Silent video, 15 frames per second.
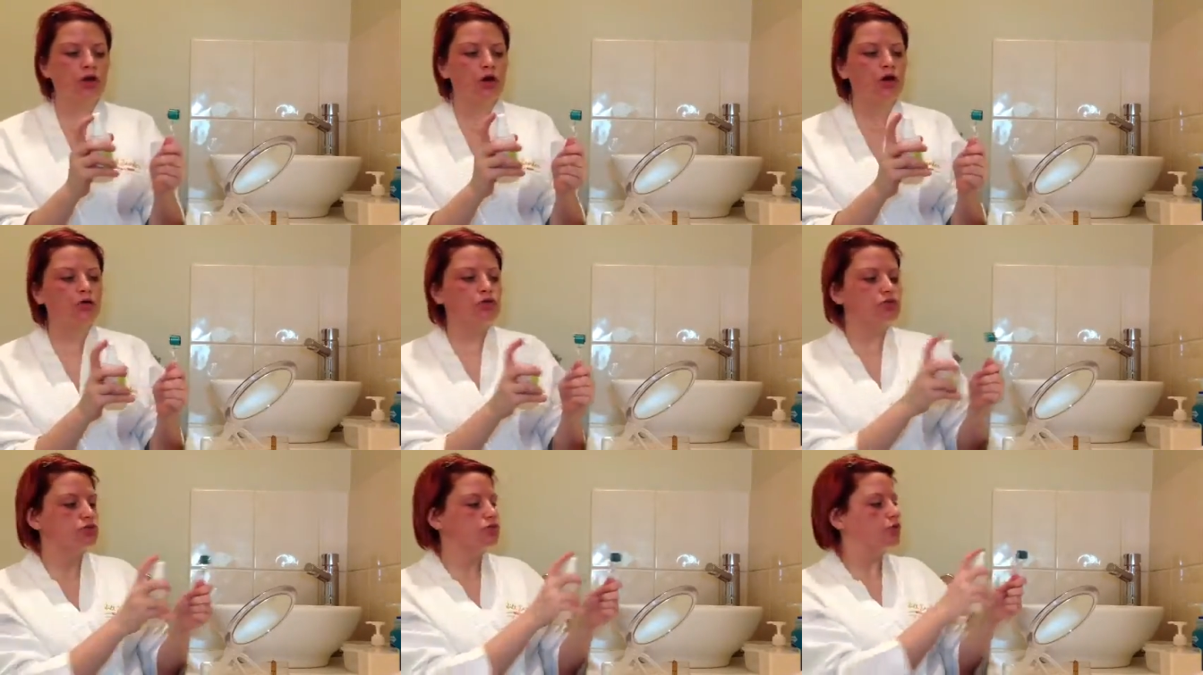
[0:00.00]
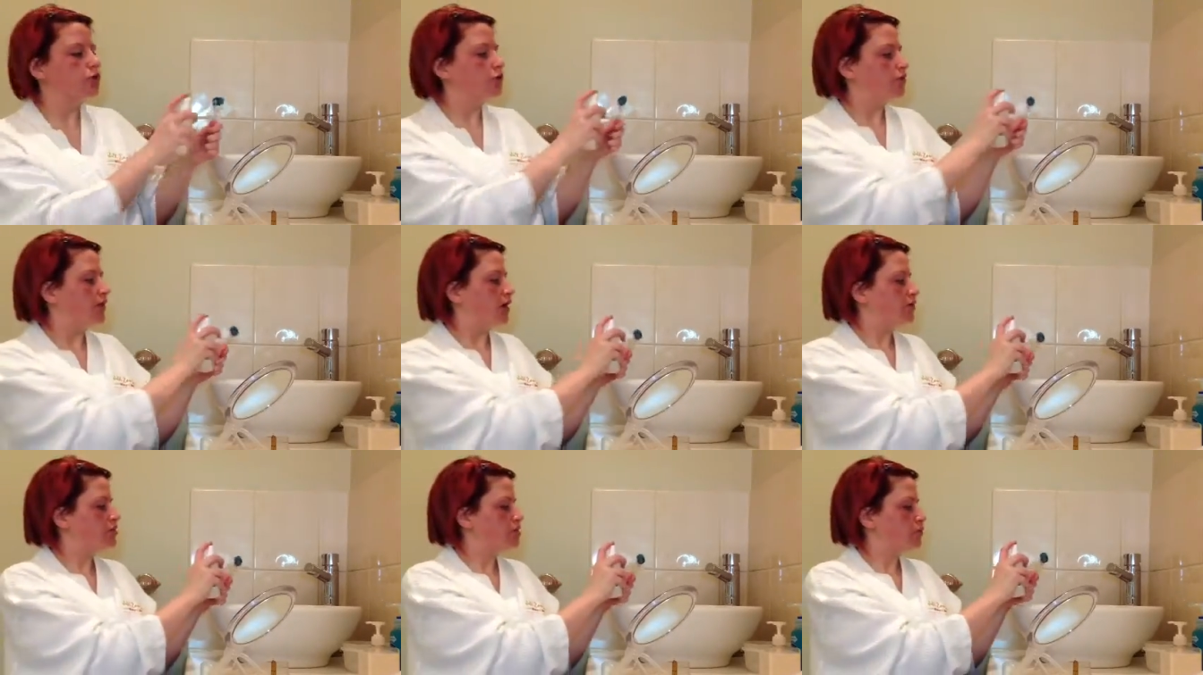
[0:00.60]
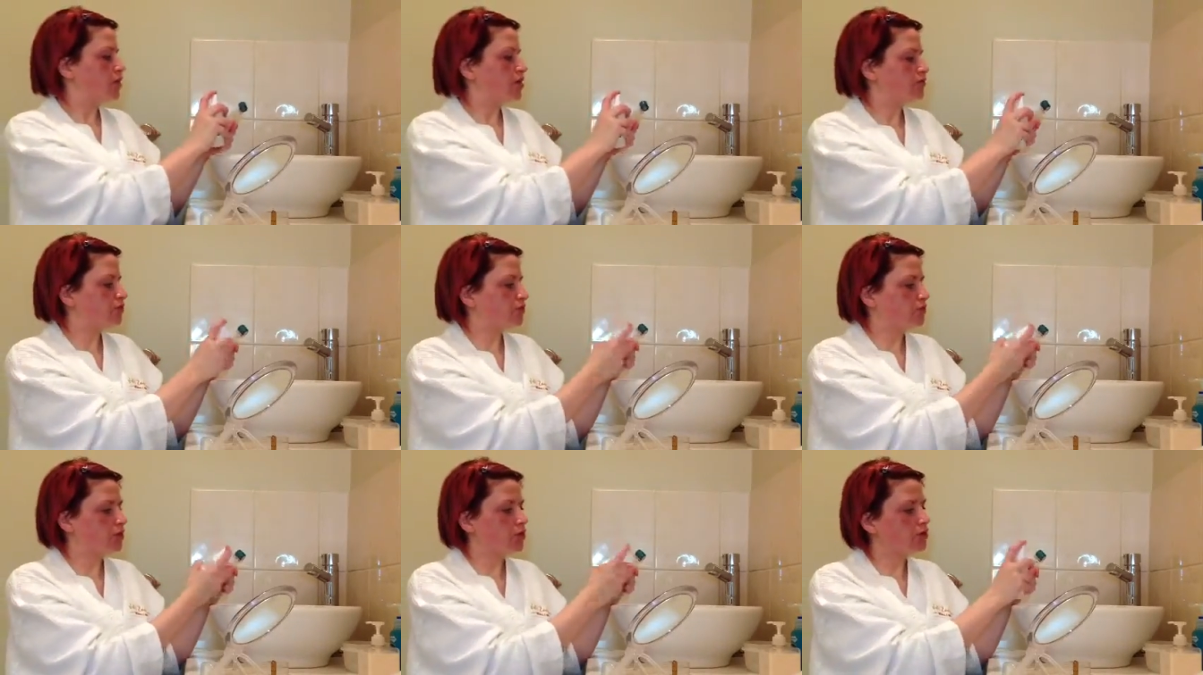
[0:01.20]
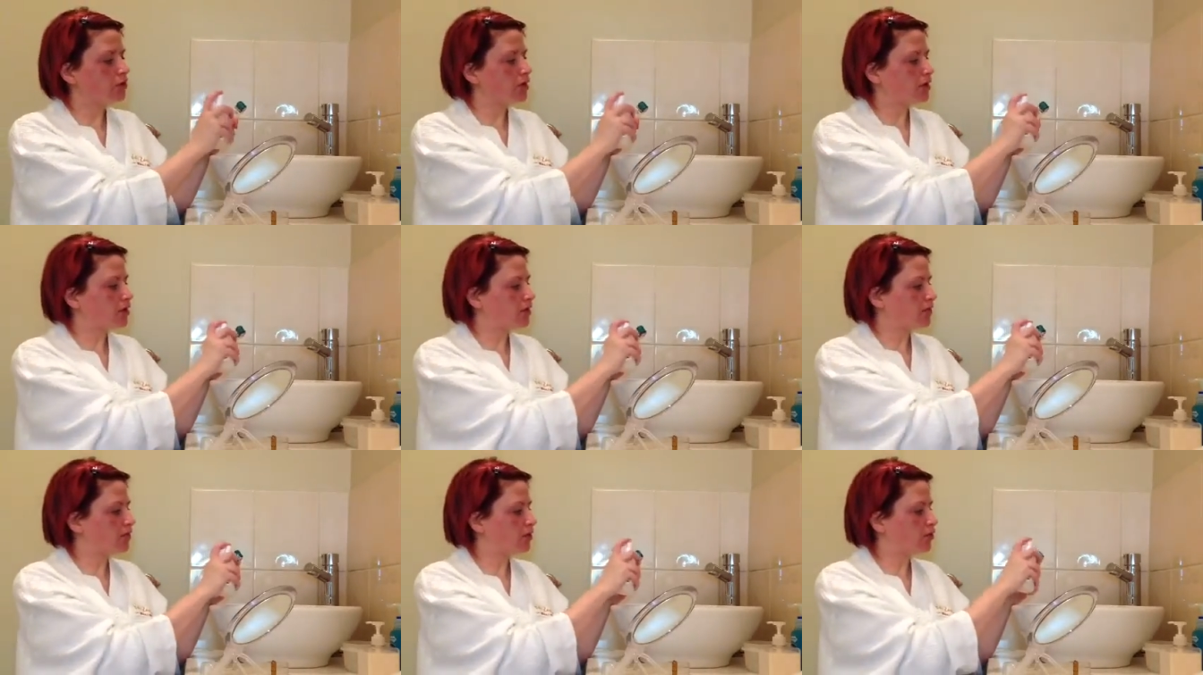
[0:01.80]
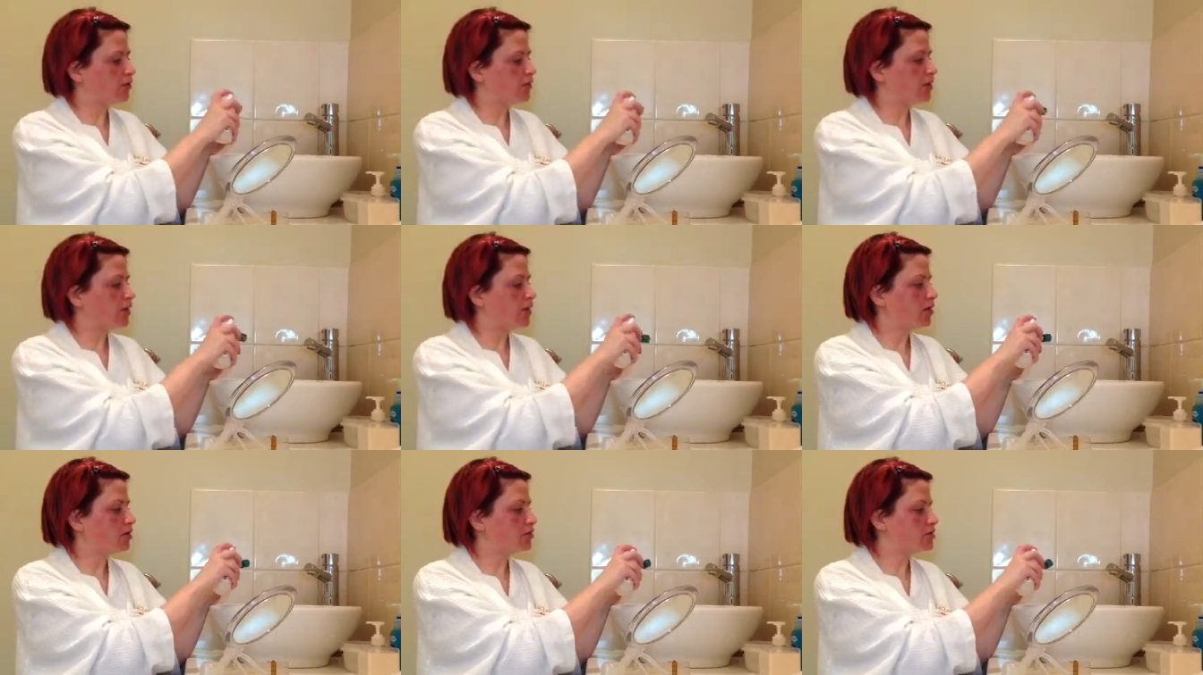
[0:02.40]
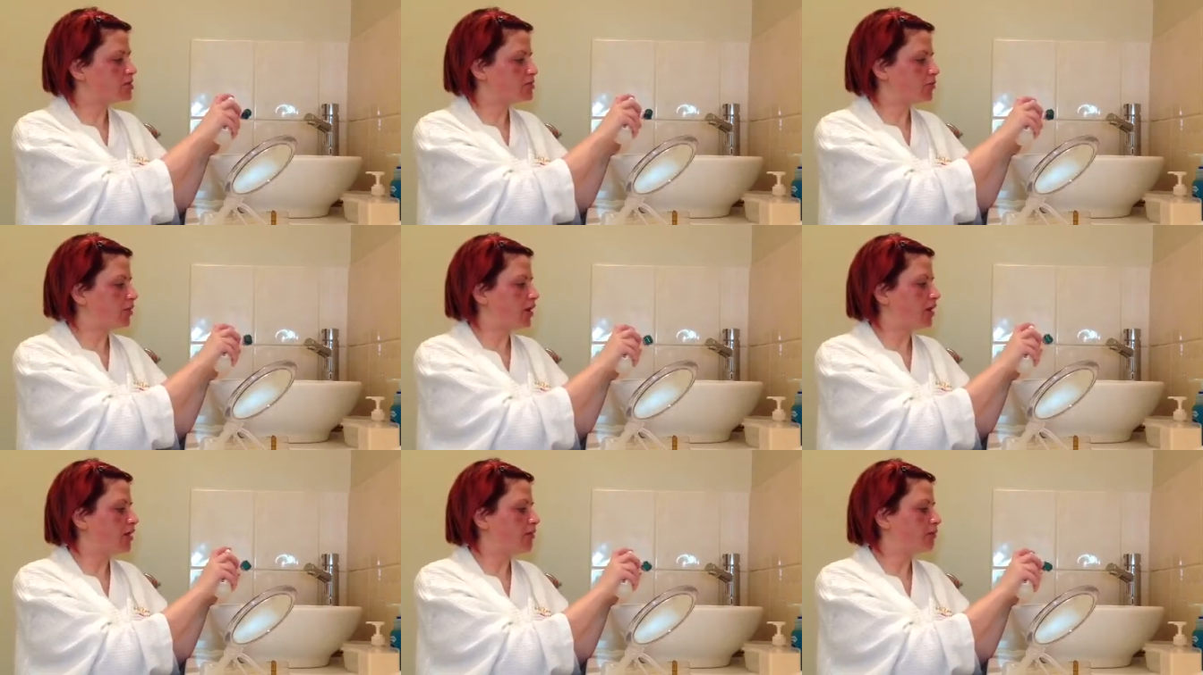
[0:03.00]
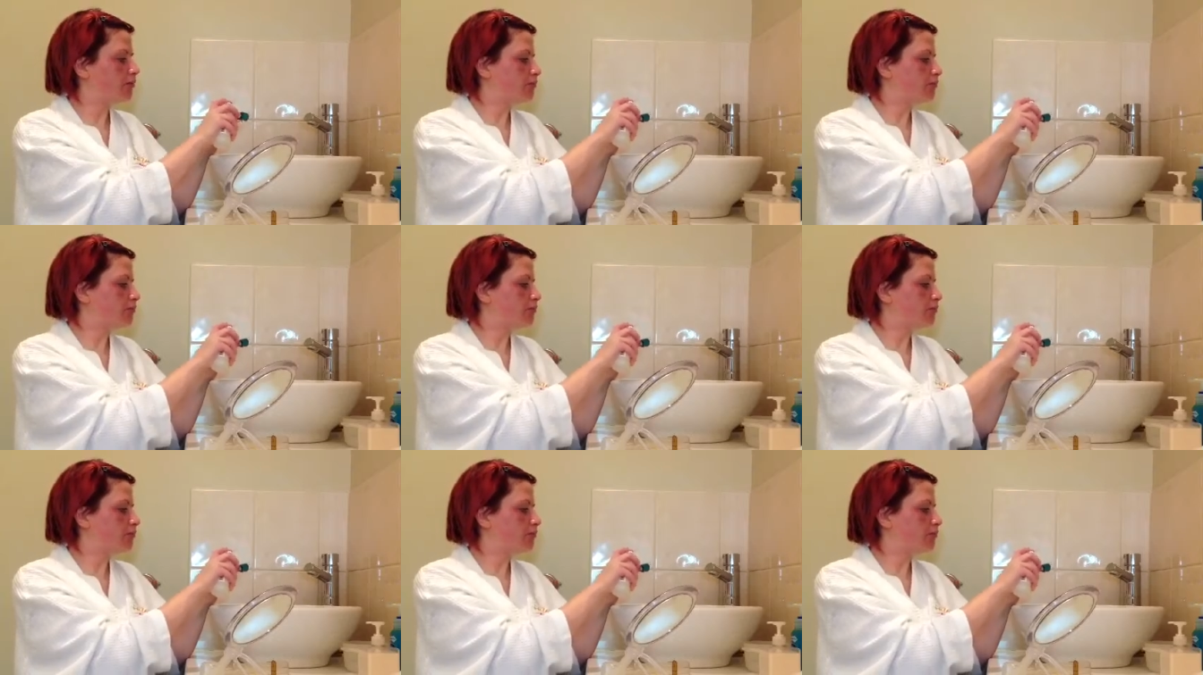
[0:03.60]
hold your roller out away from you and give it a really good spray.